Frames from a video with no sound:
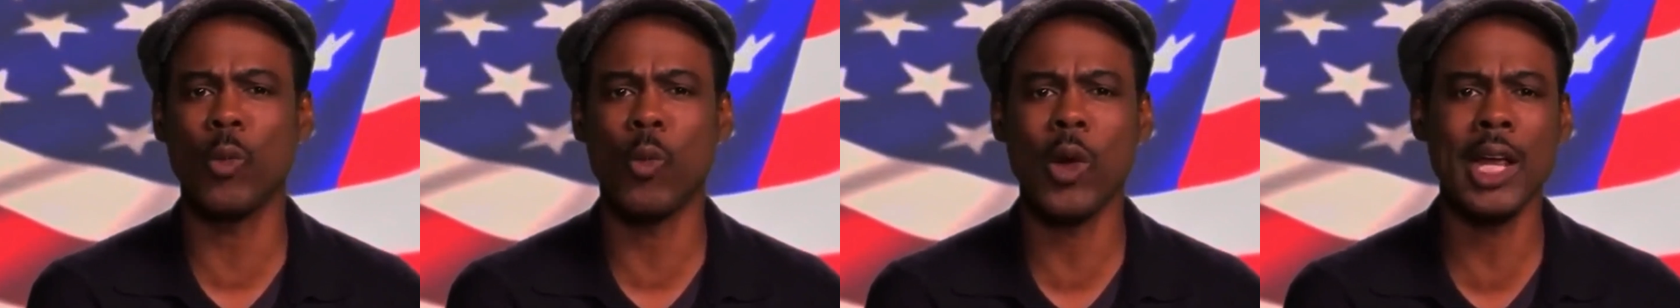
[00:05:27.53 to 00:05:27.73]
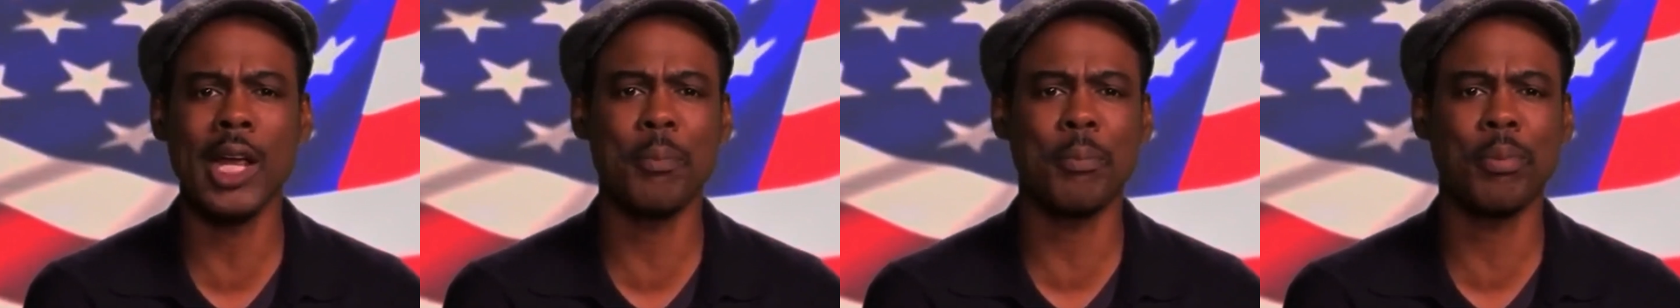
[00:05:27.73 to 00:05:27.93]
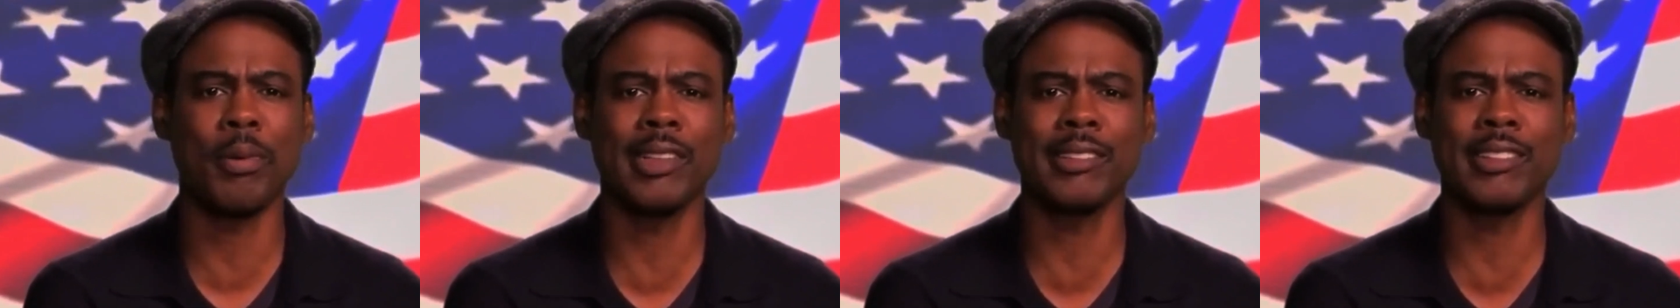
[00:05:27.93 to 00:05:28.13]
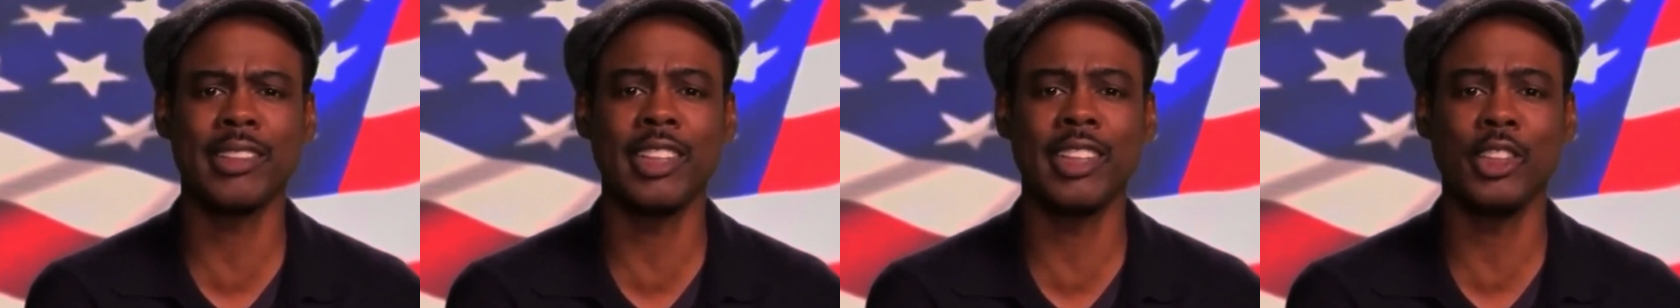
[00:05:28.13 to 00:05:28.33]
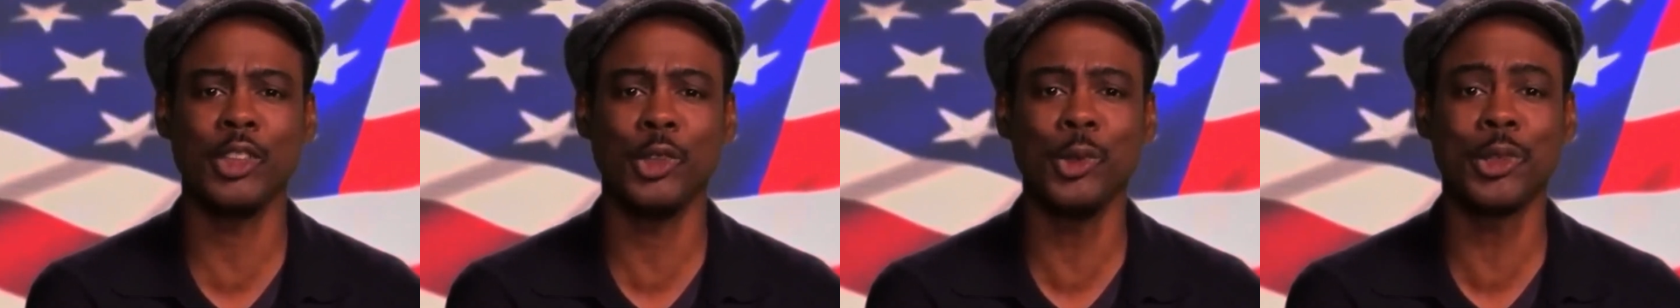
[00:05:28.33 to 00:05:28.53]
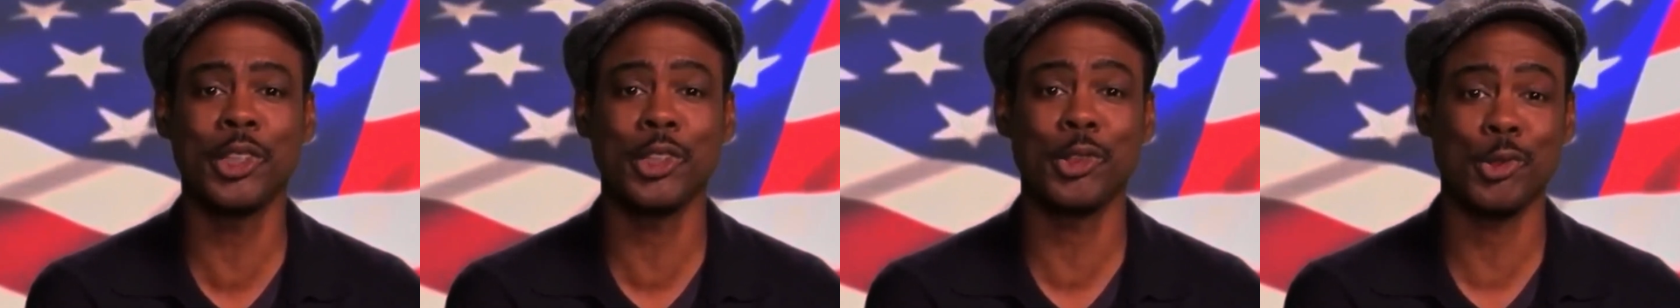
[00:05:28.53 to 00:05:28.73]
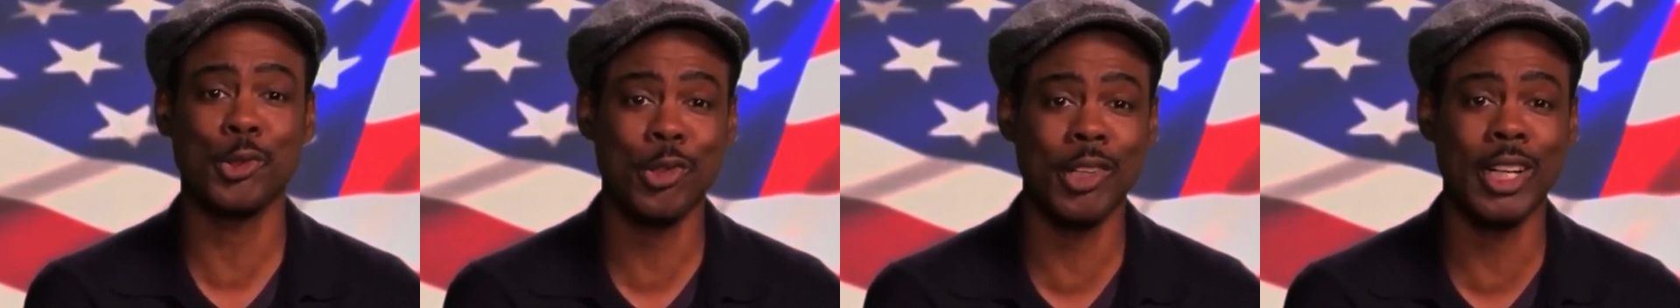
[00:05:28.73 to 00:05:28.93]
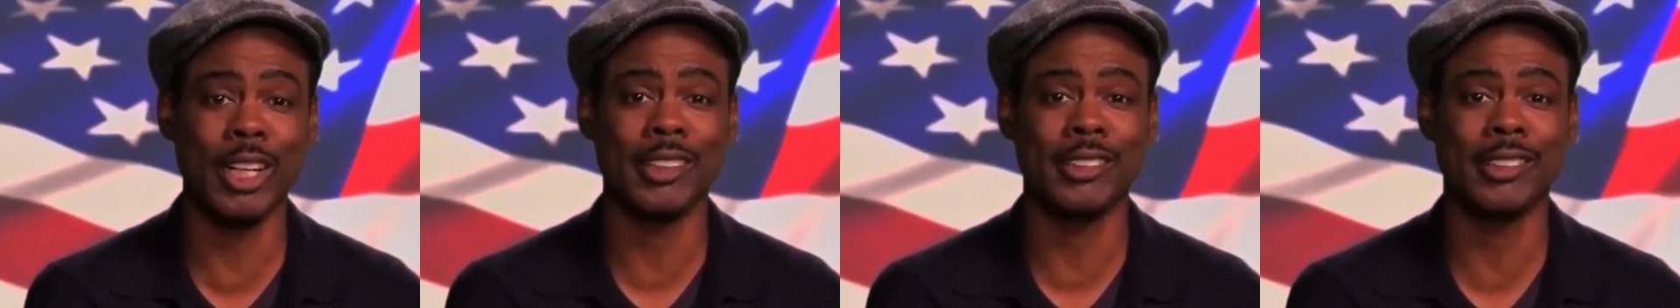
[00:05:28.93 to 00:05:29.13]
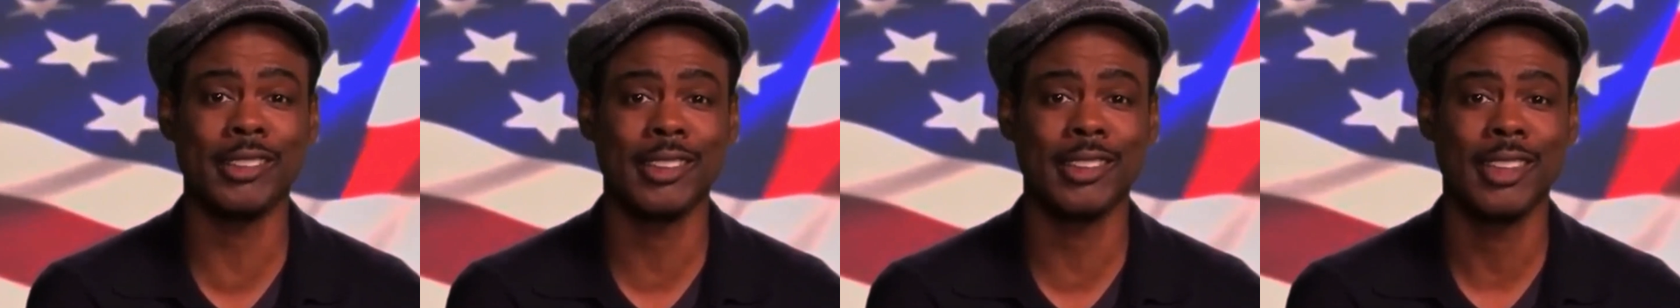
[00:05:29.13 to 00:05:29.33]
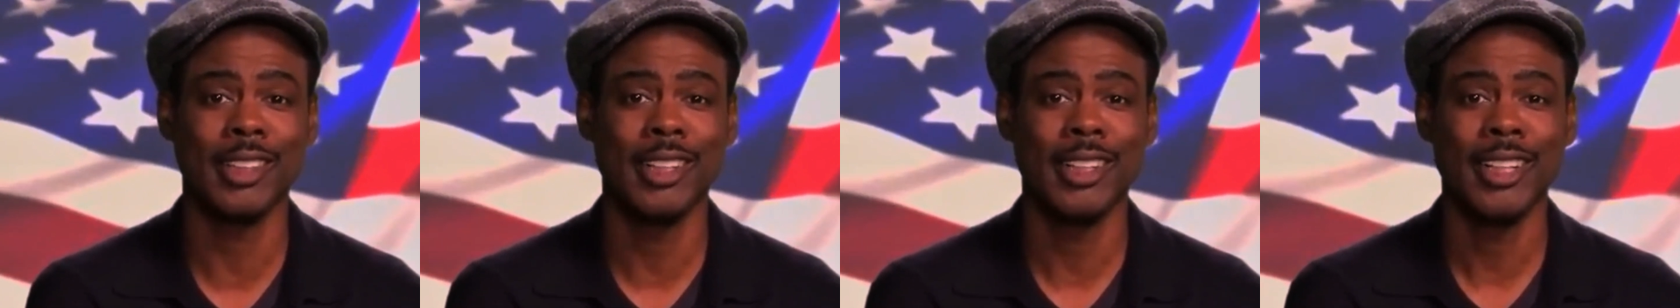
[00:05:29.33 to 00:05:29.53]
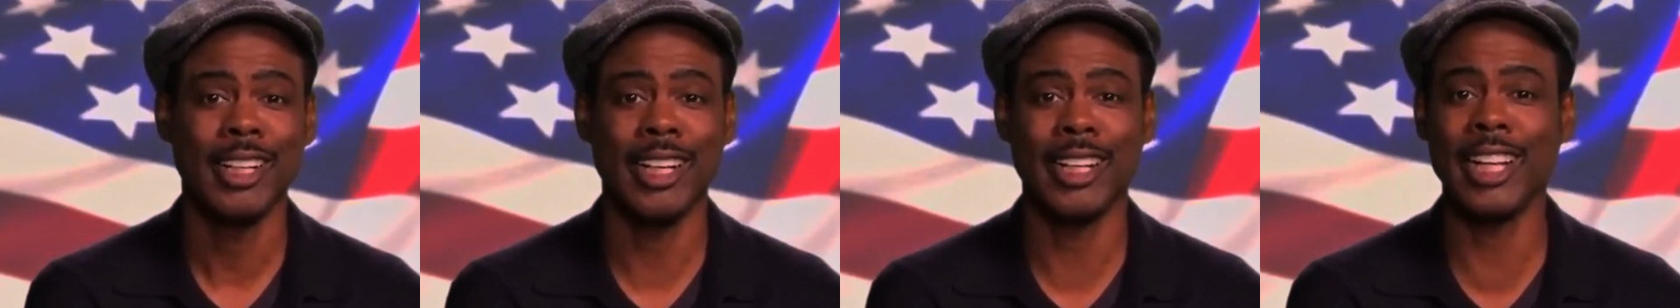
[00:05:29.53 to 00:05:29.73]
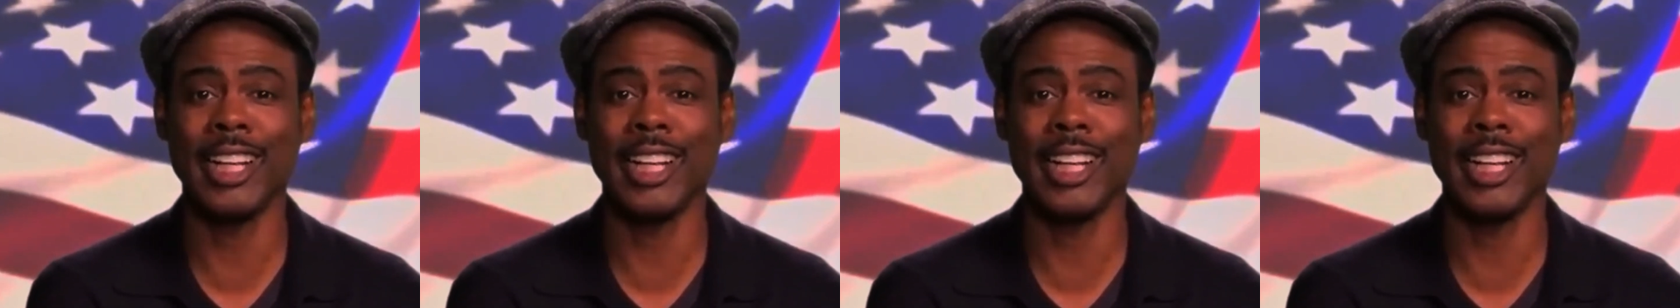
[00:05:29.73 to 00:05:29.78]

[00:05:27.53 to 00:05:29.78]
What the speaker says: Rock incident is a cautionary tale